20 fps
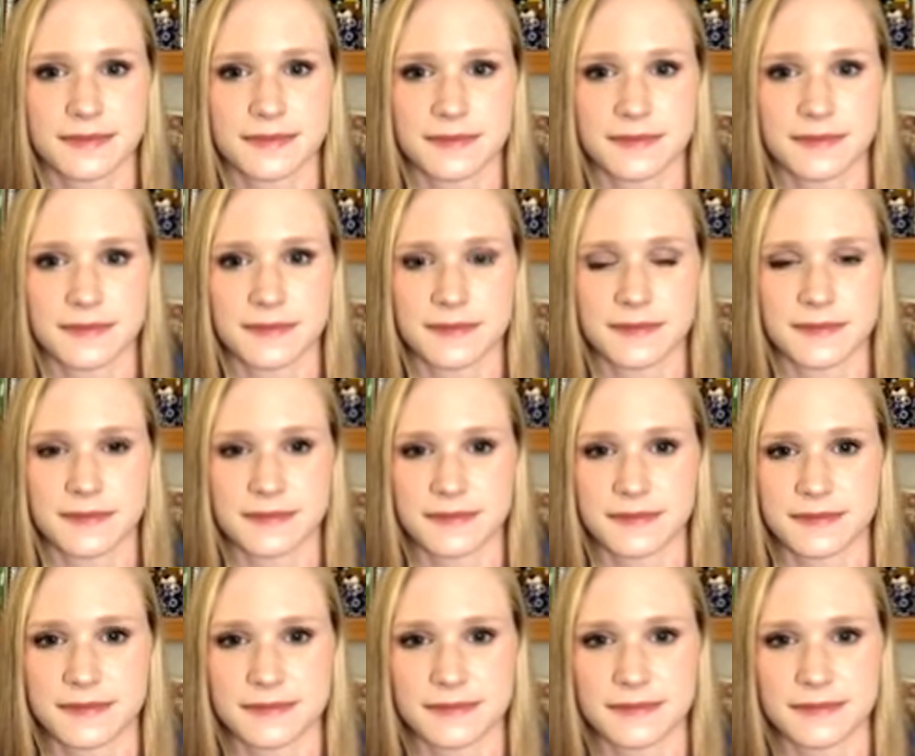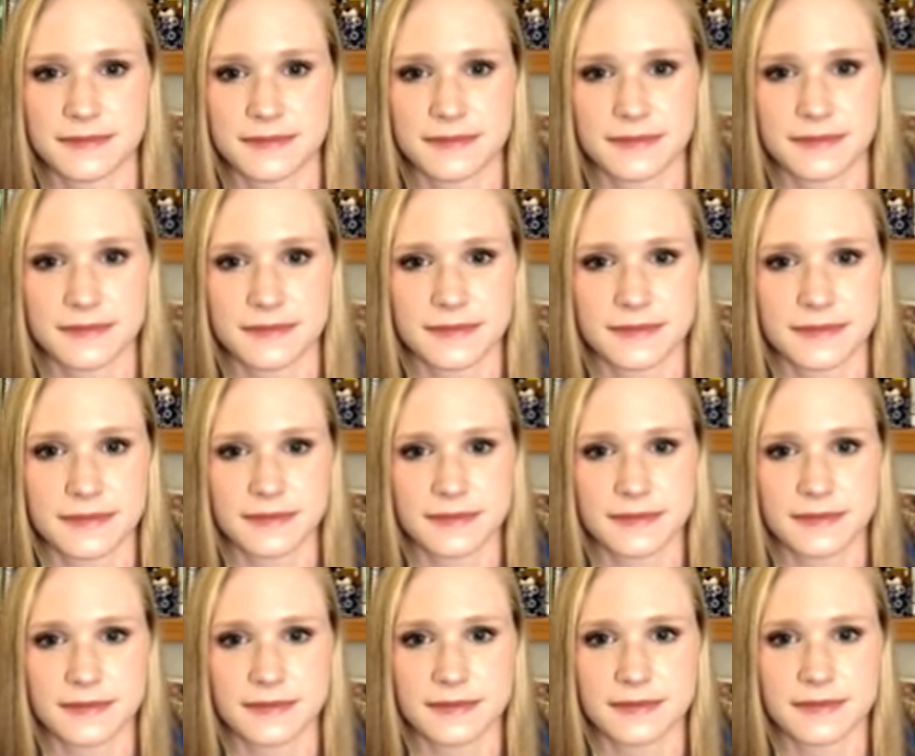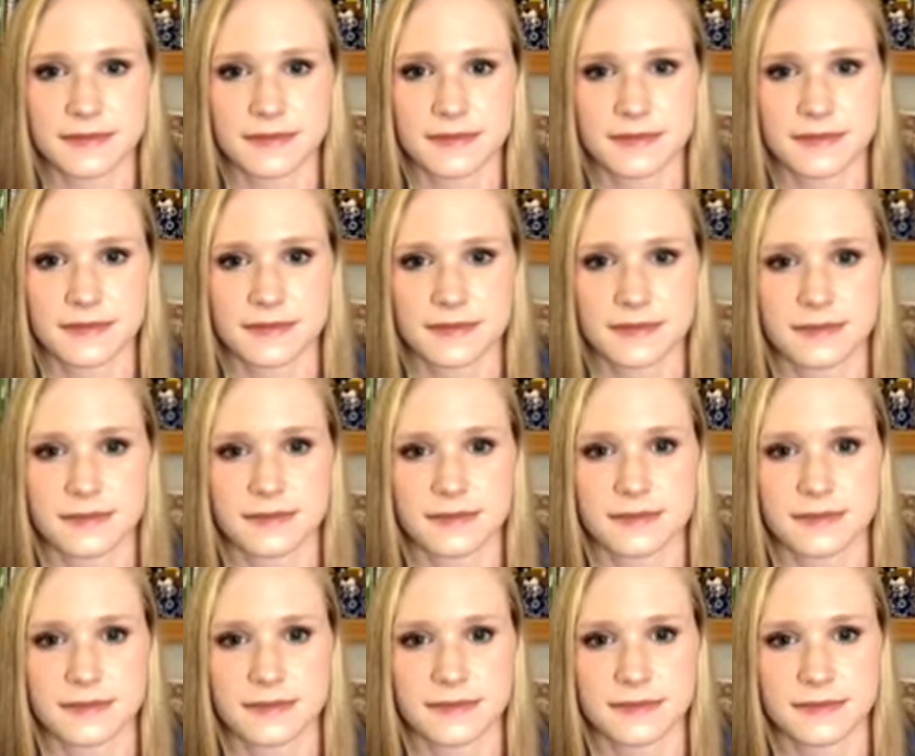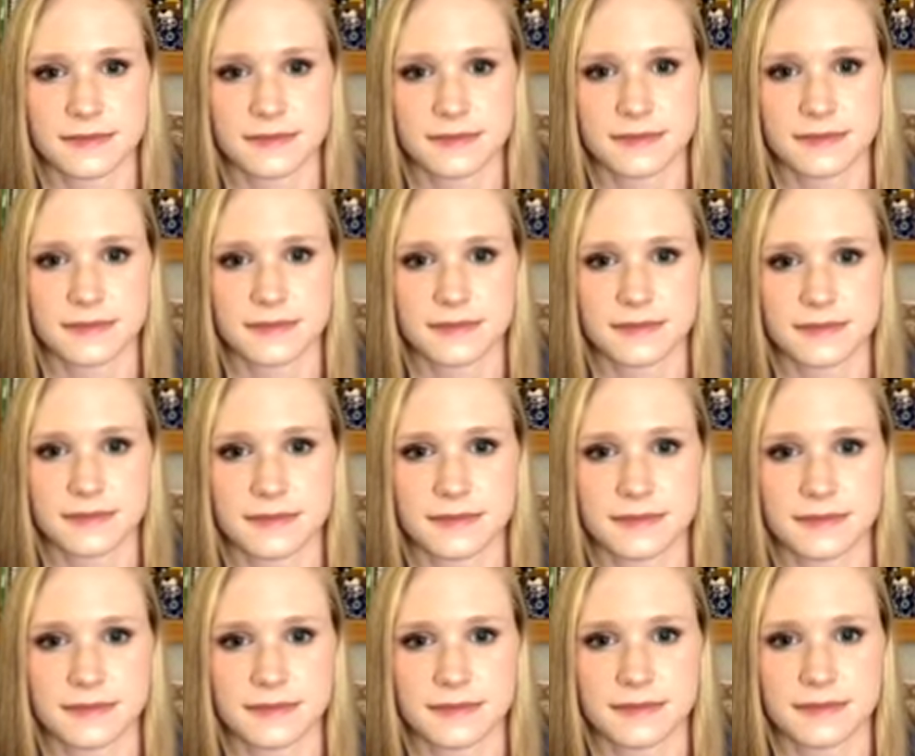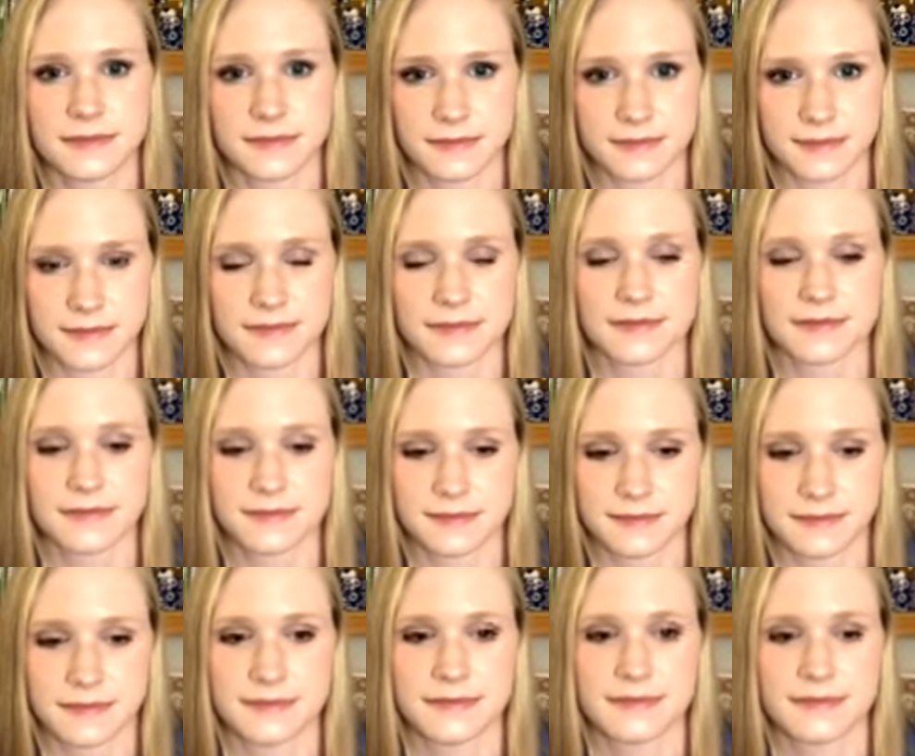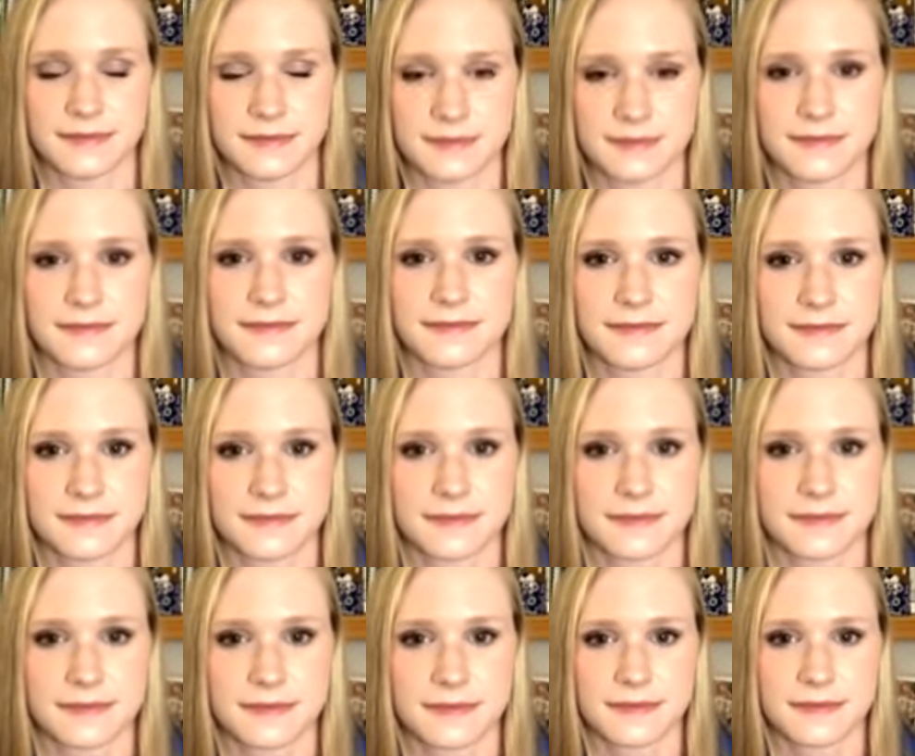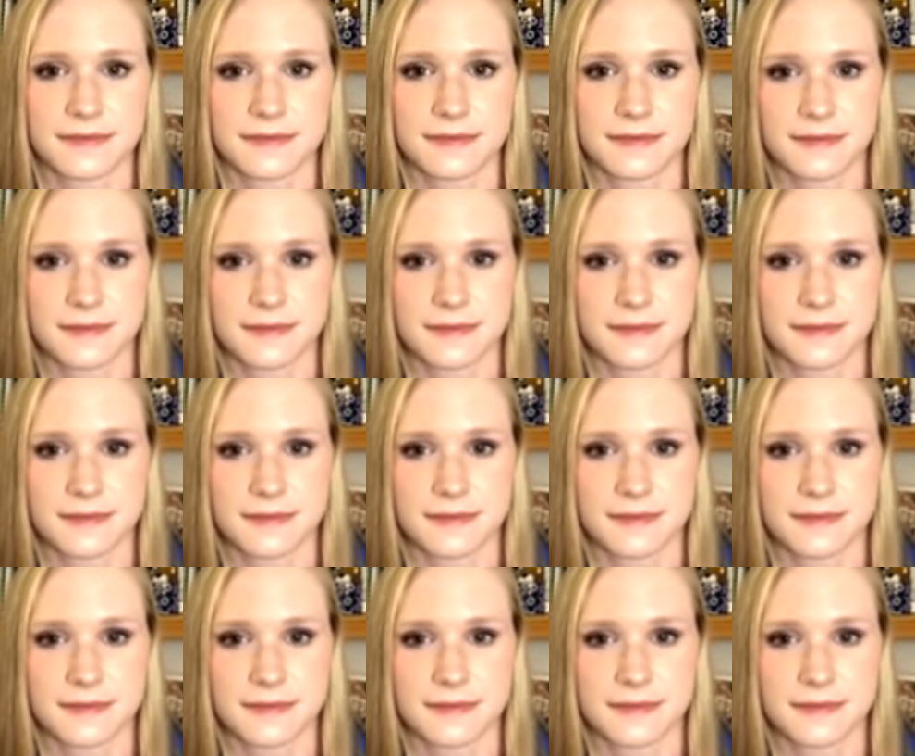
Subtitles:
(not speaking)